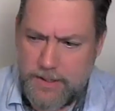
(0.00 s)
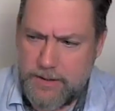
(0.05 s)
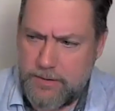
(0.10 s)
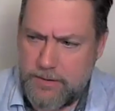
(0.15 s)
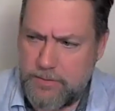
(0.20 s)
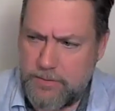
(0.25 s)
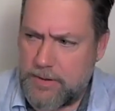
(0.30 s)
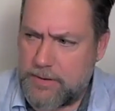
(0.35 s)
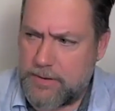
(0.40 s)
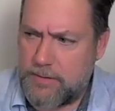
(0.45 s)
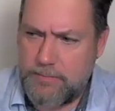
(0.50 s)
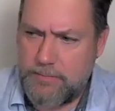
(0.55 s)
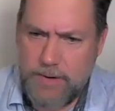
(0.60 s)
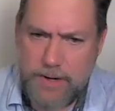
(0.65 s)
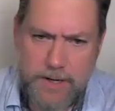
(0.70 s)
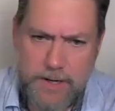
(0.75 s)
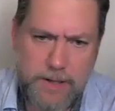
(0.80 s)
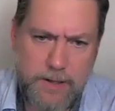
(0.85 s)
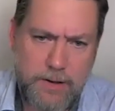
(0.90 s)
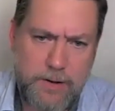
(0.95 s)
You get the
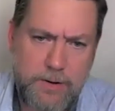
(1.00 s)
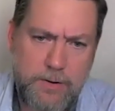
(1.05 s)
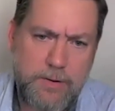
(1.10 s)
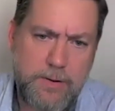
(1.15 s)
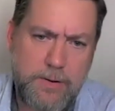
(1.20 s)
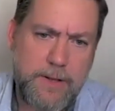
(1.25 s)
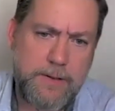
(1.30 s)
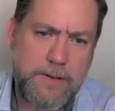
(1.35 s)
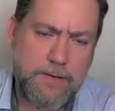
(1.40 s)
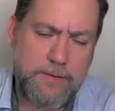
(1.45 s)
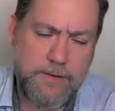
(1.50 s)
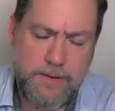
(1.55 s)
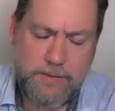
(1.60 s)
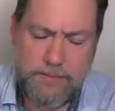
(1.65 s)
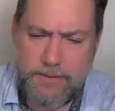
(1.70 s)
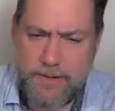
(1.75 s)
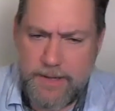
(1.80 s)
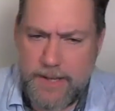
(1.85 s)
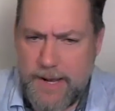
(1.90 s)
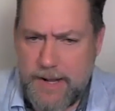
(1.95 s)
radio, you get the
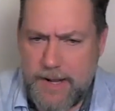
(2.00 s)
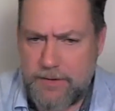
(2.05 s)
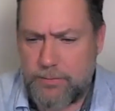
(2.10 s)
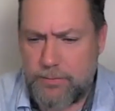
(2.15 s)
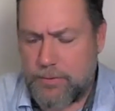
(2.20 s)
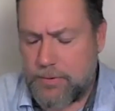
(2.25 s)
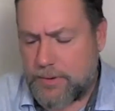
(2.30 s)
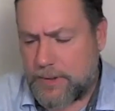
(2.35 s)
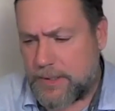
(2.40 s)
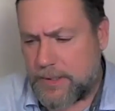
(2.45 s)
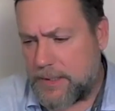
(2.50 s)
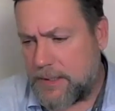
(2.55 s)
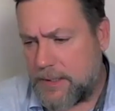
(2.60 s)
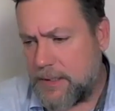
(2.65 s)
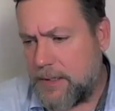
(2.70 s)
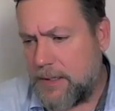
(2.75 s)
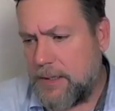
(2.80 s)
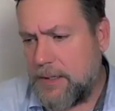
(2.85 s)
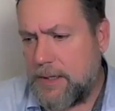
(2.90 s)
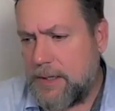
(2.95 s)
TV ads working
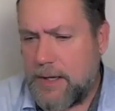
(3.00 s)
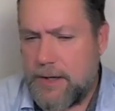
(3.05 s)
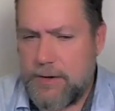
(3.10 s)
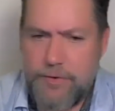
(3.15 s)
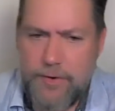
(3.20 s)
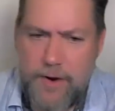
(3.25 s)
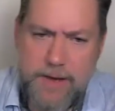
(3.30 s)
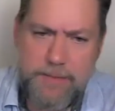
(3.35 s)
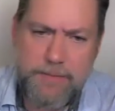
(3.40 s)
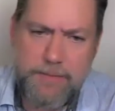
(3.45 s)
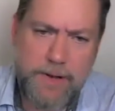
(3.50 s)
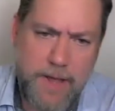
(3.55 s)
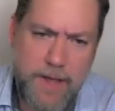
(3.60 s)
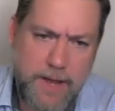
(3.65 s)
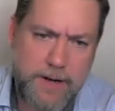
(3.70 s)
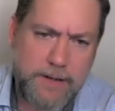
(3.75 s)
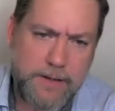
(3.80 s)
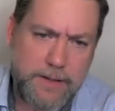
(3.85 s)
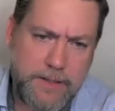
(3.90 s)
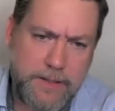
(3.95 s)
and drive a
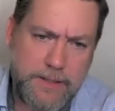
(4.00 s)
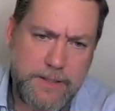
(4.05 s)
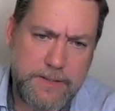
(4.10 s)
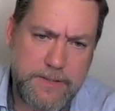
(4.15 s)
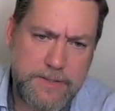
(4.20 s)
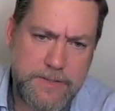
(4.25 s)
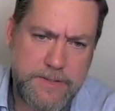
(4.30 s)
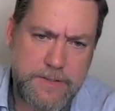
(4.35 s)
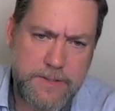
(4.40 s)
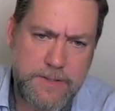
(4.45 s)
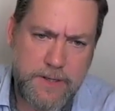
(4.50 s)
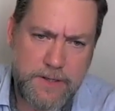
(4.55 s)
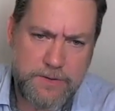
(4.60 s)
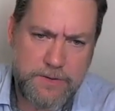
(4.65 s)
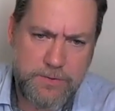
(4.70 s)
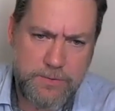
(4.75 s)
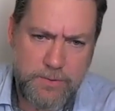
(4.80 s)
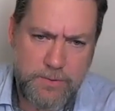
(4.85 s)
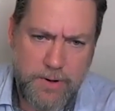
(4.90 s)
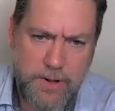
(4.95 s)
lot of leads
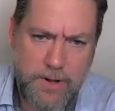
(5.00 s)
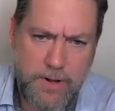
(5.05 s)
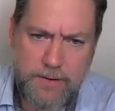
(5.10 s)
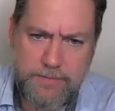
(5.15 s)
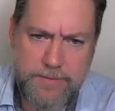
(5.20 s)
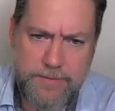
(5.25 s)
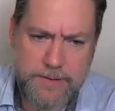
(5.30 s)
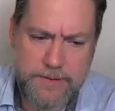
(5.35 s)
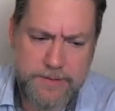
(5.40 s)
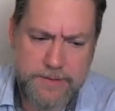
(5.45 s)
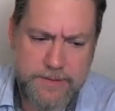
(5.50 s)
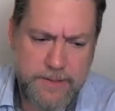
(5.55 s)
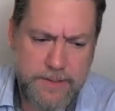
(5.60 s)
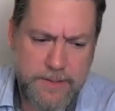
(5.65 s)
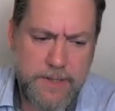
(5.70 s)
to an office.